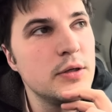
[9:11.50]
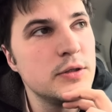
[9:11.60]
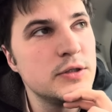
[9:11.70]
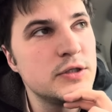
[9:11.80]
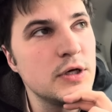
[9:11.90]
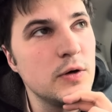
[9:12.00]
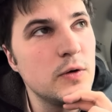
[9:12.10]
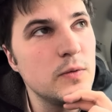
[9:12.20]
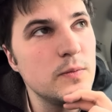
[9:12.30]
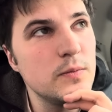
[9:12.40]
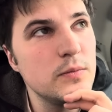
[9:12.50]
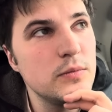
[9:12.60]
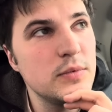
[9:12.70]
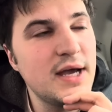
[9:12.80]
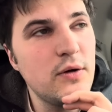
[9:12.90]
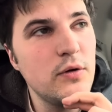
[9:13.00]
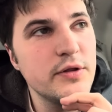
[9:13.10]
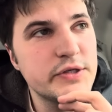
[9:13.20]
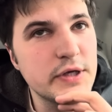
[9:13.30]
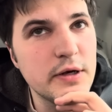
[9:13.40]
So now all
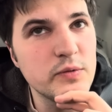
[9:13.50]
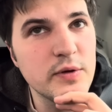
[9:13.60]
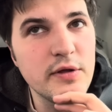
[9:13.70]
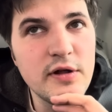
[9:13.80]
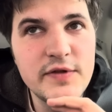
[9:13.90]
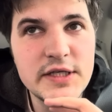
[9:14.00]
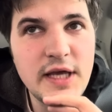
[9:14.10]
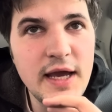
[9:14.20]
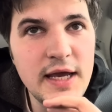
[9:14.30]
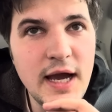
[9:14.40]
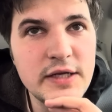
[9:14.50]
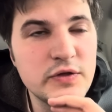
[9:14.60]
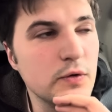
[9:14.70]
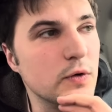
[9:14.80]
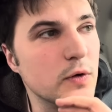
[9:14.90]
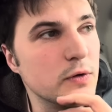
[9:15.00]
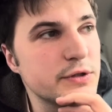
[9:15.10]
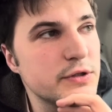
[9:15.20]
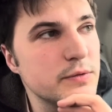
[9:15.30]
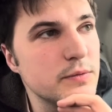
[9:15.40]
of a sudden, with all these AI
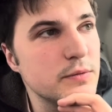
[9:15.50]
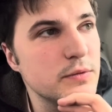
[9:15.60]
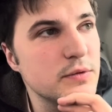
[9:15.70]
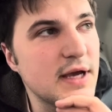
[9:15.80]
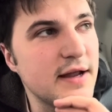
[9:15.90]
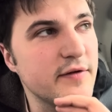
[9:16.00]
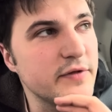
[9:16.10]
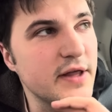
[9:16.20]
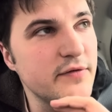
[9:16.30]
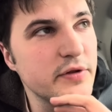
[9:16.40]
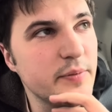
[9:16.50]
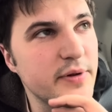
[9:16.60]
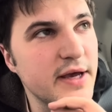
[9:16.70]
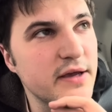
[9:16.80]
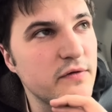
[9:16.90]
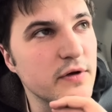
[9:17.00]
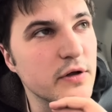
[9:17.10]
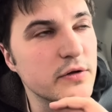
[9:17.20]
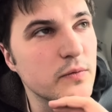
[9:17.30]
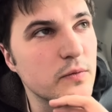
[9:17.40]
tools that have leveled the playing
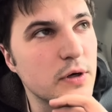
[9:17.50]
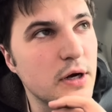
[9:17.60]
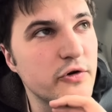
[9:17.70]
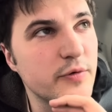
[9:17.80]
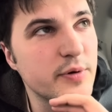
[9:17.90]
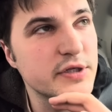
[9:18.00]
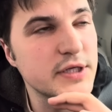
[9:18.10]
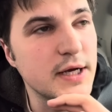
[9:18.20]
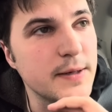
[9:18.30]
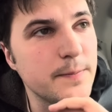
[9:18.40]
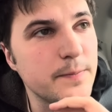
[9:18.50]
field 100%,